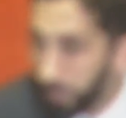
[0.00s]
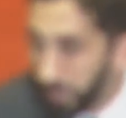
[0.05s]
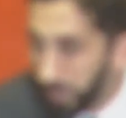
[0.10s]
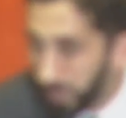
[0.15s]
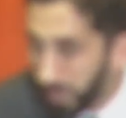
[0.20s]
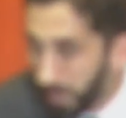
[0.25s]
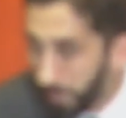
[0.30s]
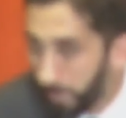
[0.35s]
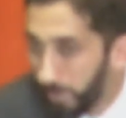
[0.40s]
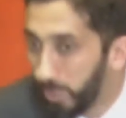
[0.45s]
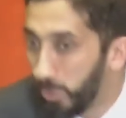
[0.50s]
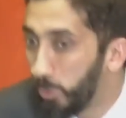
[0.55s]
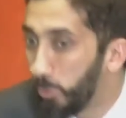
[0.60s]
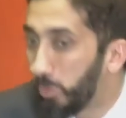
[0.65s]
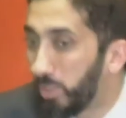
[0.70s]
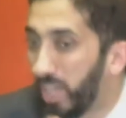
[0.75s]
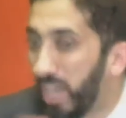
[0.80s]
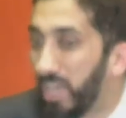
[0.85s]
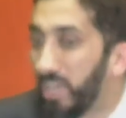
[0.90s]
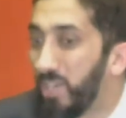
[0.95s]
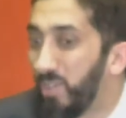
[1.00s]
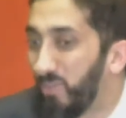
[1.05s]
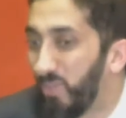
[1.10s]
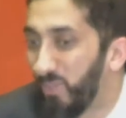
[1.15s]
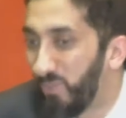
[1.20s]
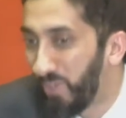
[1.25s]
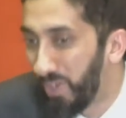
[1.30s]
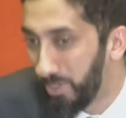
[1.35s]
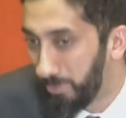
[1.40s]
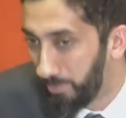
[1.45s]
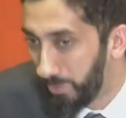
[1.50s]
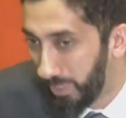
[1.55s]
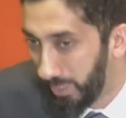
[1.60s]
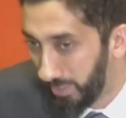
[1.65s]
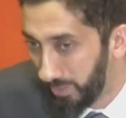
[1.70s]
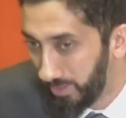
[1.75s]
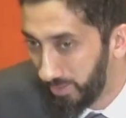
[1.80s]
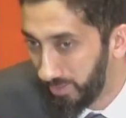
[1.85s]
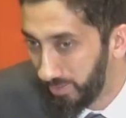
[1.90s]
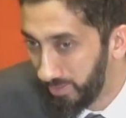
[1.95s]
beat up and you can't even fight
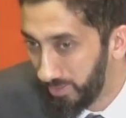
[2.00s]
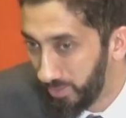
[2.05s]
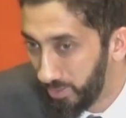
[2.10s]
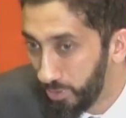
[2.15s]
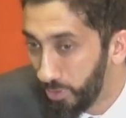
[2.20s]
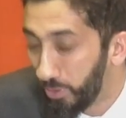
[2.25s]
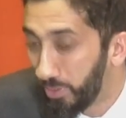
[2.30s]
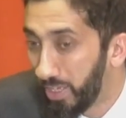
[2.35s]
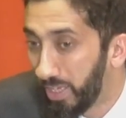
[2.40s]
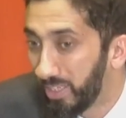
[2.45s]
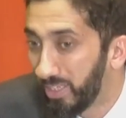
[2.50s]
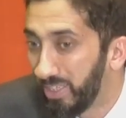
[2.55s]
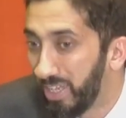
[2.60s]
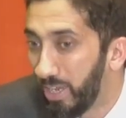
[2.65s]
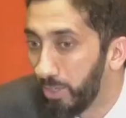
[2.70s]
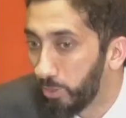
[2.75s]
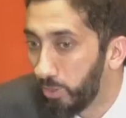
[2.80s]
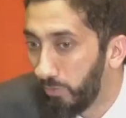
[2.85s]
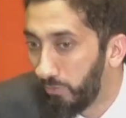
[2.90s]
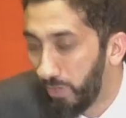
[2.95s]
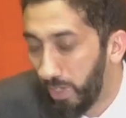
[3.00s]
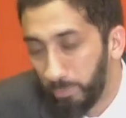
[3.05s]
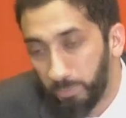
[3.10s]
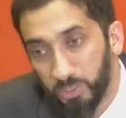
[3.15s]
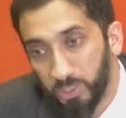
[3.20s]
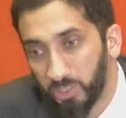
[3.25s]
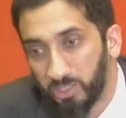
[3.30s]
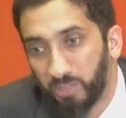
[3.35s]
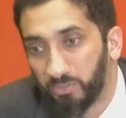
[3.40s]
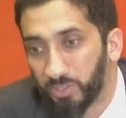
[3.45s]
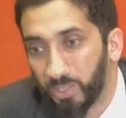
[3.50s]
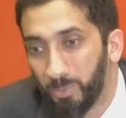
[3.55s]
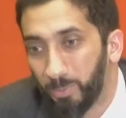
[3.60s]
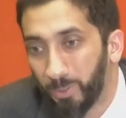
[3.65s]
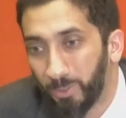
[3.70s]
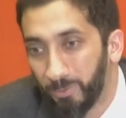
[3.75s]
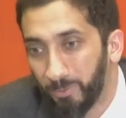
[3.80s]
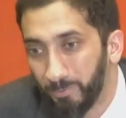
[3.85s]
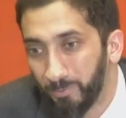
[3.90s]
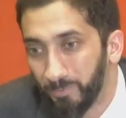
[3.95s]
back. You're not allowed to fight, but just have
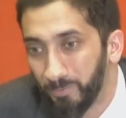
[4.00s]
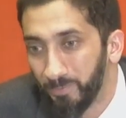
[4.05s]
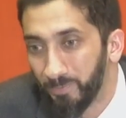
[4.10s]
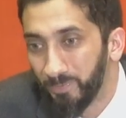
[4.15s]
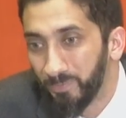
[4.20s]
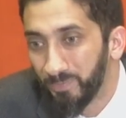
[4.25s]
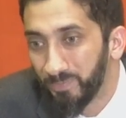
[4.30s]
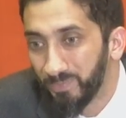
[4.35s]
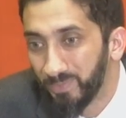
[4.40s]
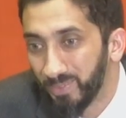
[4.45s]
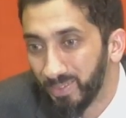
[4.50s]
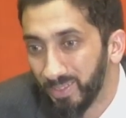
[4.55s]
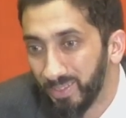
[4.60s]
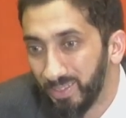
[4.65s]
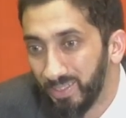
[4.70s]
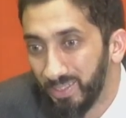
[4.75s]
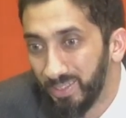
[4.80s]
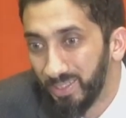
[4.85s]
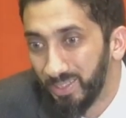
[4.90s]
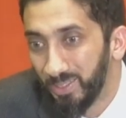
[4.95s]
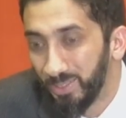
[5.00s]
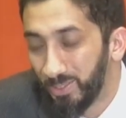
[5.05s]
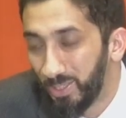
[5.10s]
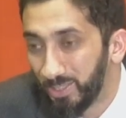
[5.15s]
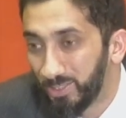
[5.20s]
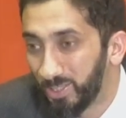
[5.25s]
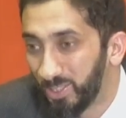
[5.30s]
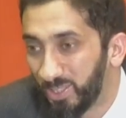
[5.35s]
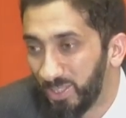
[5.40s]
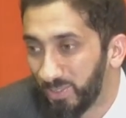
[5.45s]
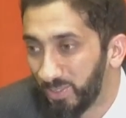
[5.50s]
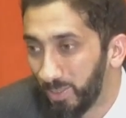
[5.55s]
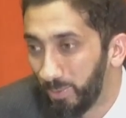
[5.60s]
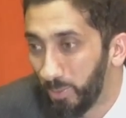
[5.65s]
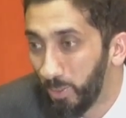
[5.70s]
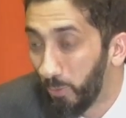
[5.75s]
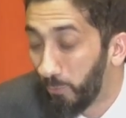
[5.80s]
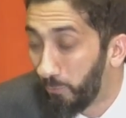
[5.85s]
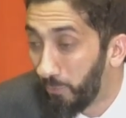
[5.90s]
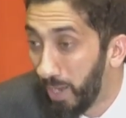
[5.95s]
sabr. Just have sabr.
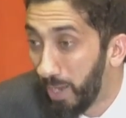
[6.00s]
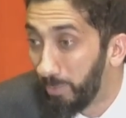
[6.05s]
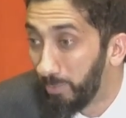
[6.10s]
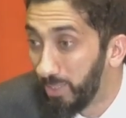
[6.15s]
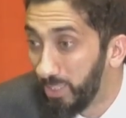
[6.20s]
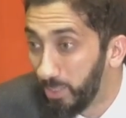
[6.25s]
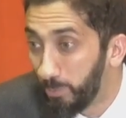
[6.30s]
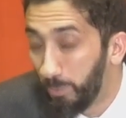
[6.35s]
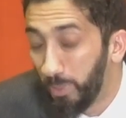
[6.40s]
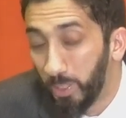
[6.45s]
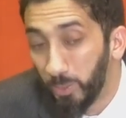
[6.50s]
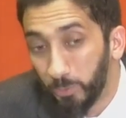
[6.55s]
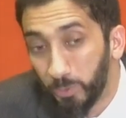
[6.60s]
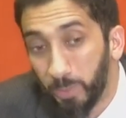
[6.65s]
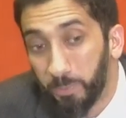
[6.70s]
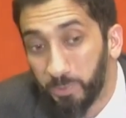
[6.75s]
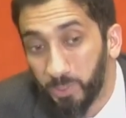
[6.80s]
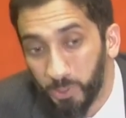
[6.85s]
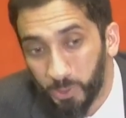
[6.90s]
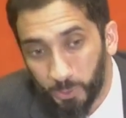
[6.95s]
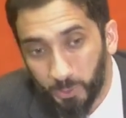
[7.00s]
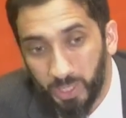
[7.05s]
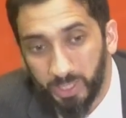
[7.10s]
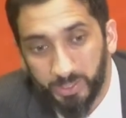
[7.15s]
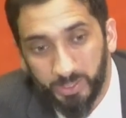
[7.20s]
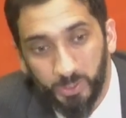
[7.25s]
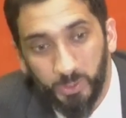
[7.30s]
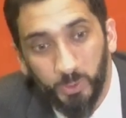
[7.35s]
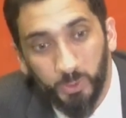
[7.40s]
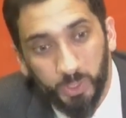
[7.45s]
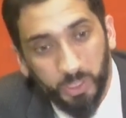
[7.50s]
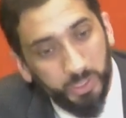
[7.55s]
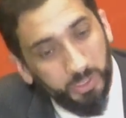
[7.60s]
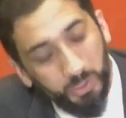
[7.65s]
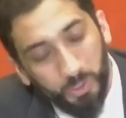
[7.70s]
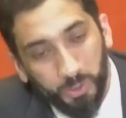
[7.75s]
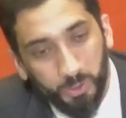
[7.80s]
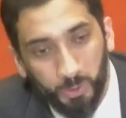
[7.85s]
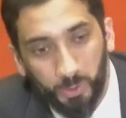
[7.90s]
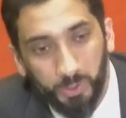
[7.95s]
Your family is being ripped to shreds and
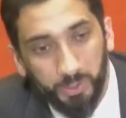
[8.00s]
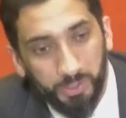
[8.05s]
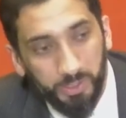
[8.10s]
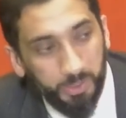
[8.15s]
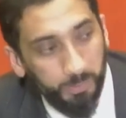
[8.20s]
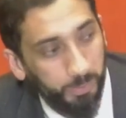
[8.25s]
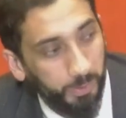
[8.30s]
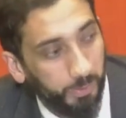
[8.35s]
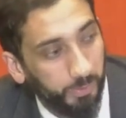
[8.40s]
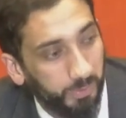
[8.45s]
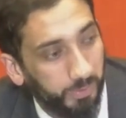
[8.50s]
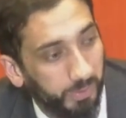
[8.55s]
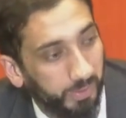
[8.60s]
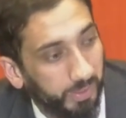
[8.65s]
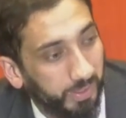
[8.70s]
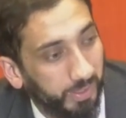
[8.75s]
you're told, ispiru